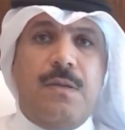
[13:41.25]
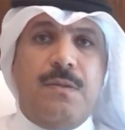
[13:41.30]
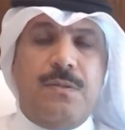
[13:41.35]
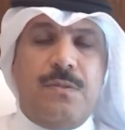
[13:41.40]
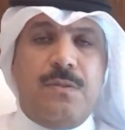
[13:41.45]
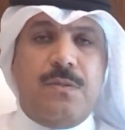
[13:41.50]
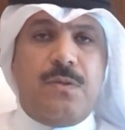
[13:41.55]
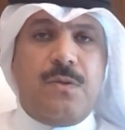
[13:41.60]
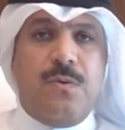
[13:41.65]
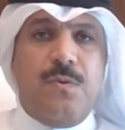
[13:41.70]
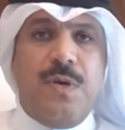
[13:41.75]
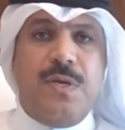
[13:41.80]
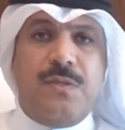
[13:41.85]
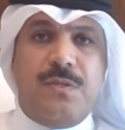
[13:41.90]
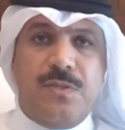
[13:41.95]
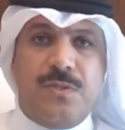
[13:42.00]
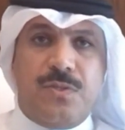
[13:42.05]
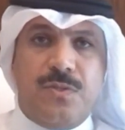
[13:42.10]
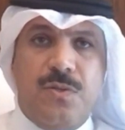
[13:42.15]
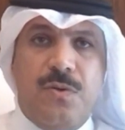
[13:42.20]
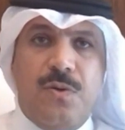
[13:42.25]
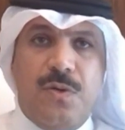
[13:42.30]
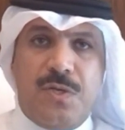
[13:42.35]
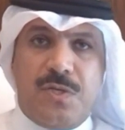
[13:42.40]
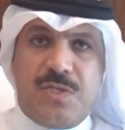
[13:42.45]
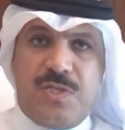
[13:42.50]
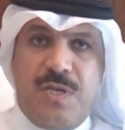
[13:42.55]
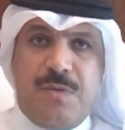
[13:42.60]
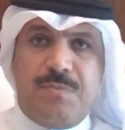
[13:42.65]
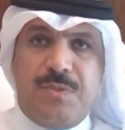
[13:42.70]
And Kuwait is no
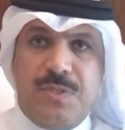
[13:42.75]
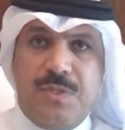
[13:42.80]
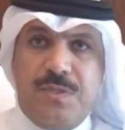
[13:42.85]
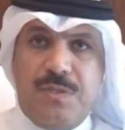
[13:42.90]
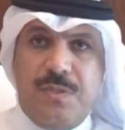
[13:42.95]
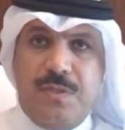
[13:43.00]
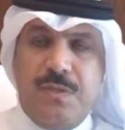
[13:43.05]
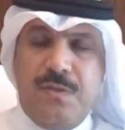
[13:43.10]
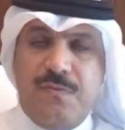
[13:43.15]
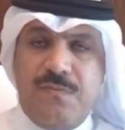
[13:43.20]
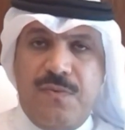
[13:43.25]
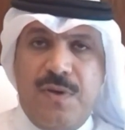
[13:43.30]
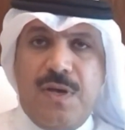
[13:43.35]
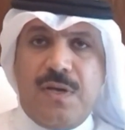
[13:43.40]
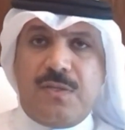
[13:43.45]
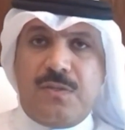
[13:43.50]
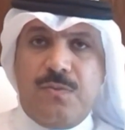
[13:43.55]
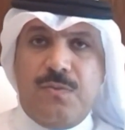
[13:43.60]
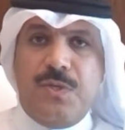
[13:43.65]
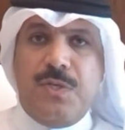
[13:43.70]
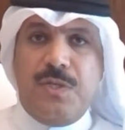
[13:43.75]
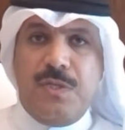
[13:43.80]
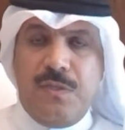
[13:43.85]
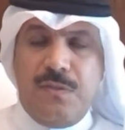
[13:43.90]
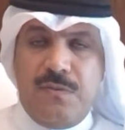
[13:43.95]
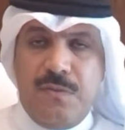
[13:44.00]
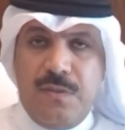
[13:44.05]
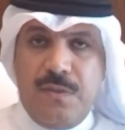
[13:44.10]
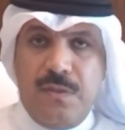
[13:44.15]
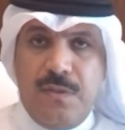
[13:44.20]
exception. In fact, we
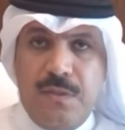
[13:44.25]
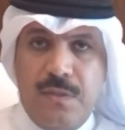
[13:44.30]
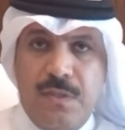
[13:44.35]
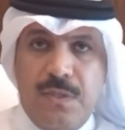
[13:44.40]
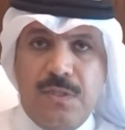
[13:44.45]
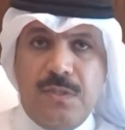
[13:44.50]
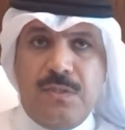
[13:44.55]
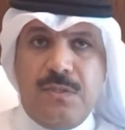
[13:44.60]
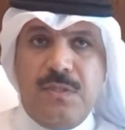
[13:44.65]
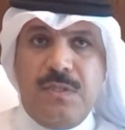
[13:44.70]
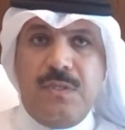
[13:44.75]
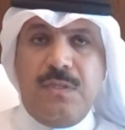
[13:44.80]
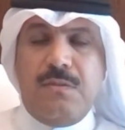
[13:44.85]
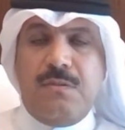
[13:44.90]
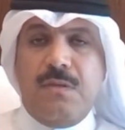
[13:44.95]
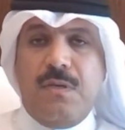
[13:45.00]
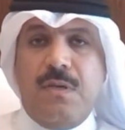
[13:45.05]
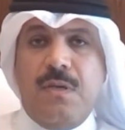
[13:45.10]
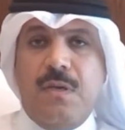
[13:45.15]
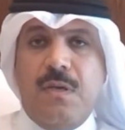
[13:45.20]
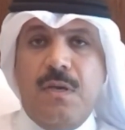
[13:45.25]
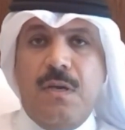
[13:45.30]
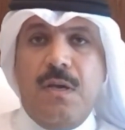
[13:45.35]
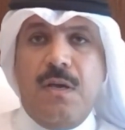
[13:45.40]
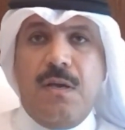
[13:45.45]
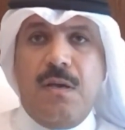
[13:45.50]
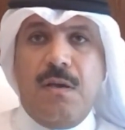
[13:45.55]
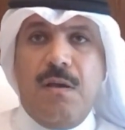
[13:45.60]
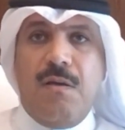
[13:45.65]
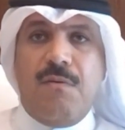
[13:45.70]
need indeed
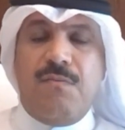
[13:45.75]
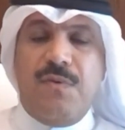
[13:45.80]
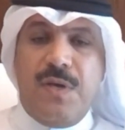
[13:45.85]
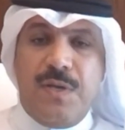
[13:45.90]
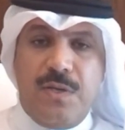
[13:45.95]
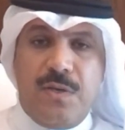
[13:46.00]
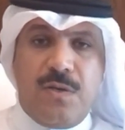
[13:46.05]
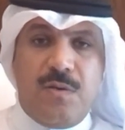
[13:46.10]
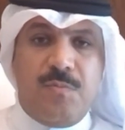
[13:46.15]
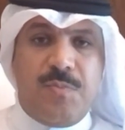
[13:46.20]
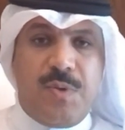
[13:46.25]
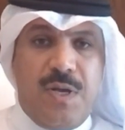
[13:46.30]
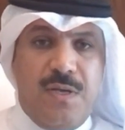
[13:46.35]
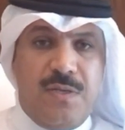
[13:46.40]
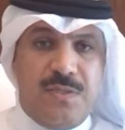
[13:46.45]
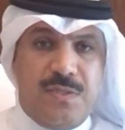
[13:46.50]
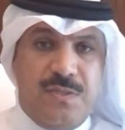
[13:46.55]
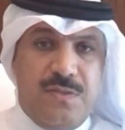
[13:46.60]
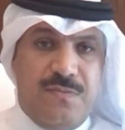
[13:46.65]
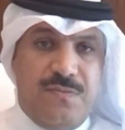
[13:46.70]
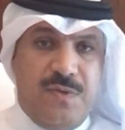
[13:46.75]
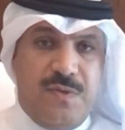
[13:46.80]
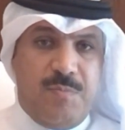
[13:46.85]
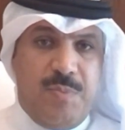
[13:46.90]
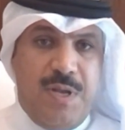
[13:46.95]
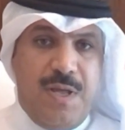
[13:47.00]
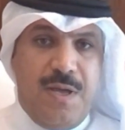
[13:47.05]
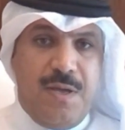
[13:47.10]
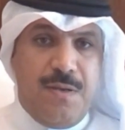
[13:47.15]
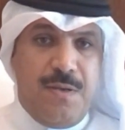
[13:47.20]
uh, a very comprehensive
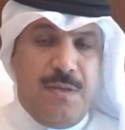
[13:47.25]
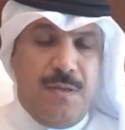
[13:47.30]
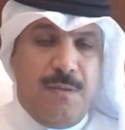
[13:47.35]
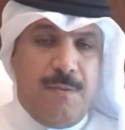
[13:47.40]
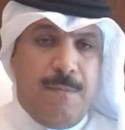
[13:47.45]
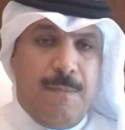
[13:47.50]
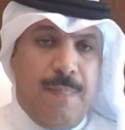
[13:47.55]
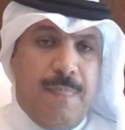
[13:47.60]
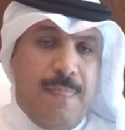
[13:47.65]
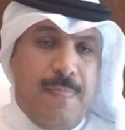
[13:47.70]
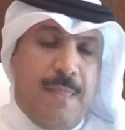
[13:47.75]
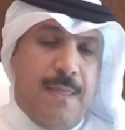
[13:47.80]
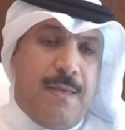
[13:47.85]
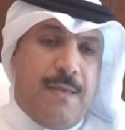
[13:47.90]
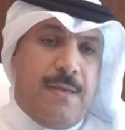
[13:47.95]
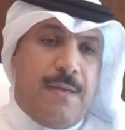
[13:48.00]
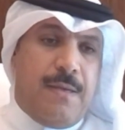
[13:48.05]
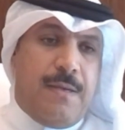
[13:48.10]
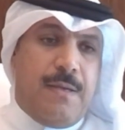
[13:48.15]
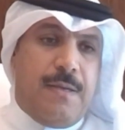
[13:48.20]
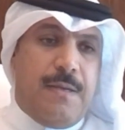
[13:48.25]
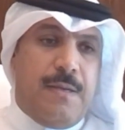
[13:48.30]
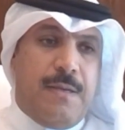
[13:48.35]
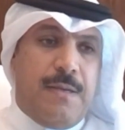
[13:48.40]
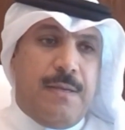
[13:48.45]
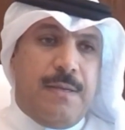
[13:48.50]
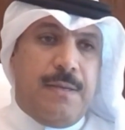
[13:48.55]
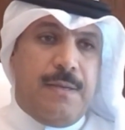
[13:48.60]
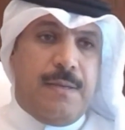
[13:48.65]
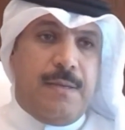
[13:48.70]
plan
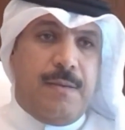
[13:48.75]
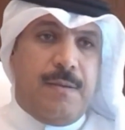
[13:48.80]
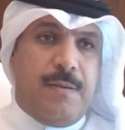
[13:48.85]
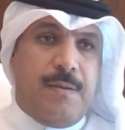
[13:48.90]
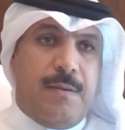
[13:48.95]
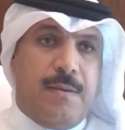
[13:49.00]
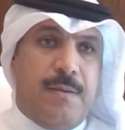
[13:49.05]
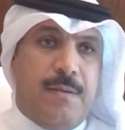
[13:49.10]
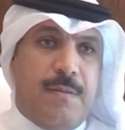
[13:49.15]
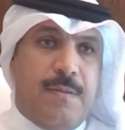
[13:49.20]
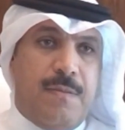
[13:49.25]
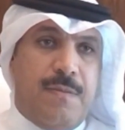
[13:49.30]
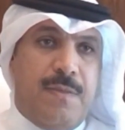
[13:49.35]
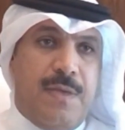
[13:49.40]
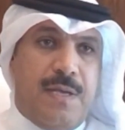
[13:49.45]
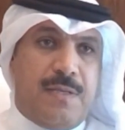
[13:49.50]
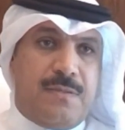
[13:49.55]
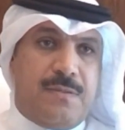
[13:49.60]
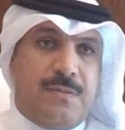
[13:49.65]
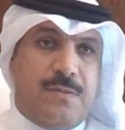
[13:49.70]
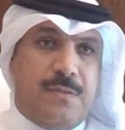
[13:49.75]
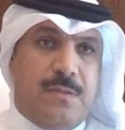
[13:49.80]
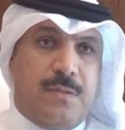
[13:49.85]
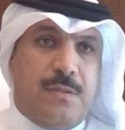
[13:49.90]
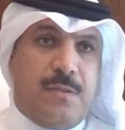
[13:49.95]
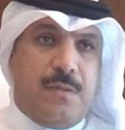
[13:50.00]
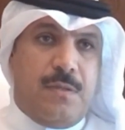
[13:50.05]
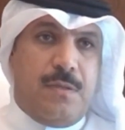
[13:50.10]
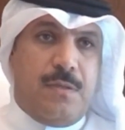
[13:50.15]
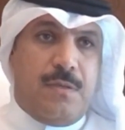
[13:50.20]
uh, that
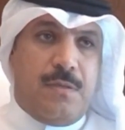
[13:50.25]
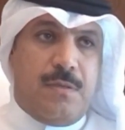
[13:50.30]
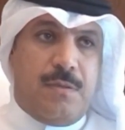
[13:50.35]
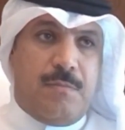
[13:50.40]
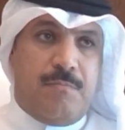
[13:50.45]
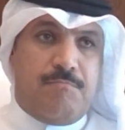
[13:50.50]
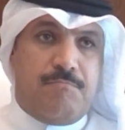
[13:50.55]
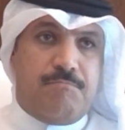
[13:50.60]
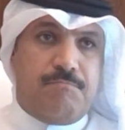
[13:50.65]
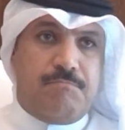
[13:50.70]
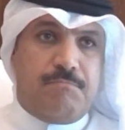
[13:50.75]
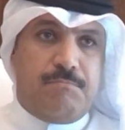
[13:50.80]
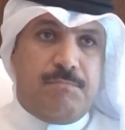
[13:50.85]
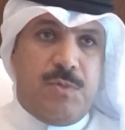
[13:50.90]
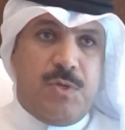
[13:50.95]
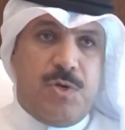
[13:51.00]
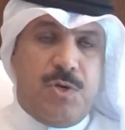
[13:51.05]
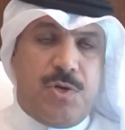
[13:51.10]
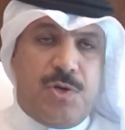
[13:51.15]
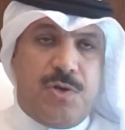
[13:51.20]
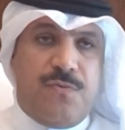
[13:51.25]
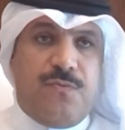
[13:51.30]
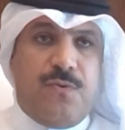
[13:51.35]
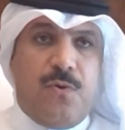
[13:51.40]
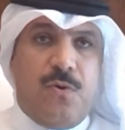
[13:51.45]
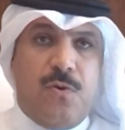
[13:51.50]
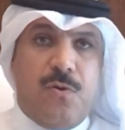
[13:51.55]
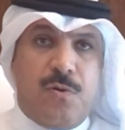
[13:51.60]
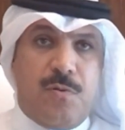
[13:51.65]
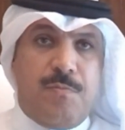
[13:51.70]
uh, uh,
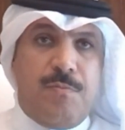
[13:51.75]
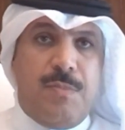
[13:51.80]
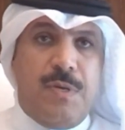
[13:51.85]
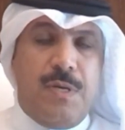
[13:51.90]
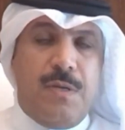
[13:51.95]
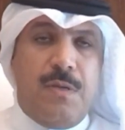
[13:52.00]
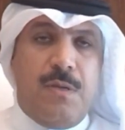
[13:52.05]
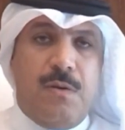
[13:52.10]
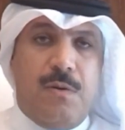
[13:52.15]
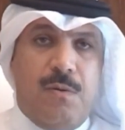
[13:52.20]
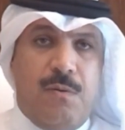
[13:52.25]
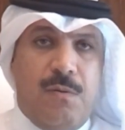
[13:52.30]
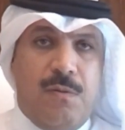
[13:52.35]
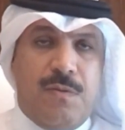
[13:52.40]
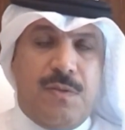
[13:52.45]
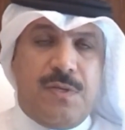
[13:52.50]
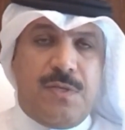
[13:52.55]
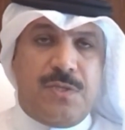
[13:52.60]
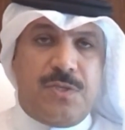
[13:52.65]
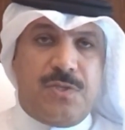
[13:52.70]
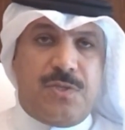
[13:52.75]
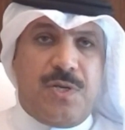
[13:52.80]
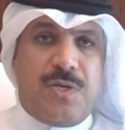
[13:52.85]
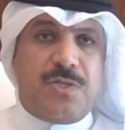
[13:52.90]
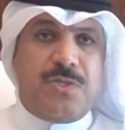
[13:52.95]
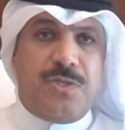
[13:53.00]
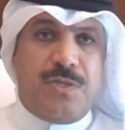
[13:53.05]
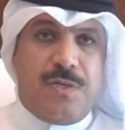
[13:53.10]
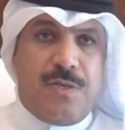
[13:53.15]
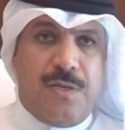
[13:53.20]
reform all the
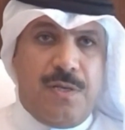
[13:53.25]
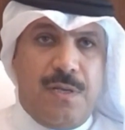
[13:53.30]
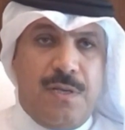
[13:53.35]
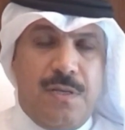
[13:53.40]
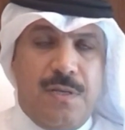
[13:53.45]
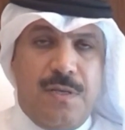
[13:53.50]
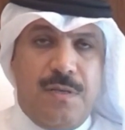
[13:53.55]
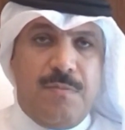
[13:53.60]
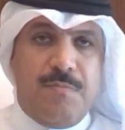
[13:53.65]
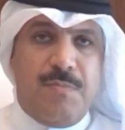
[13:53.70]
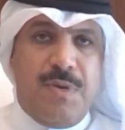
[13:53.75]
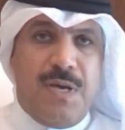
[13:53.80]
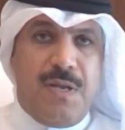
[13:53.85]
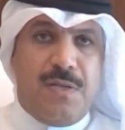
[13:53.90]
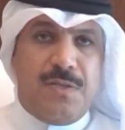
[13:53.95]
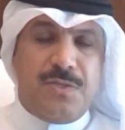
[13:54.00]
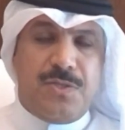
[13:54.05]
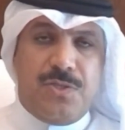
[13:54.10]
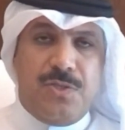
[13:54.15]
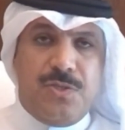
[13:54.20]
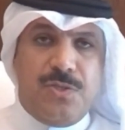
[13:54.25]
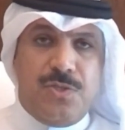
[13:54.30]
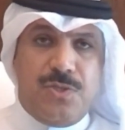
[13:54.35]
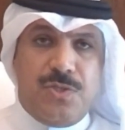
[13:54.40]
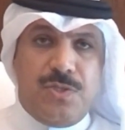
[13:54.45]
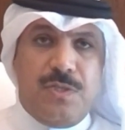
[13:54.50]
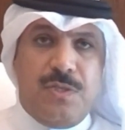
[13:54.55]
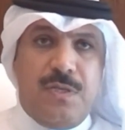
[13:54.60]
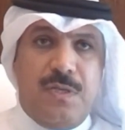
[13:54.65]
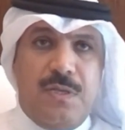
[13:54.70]
structural
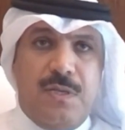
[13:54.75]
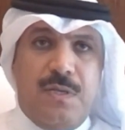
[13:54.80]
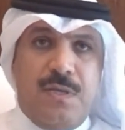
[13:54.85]
imbalances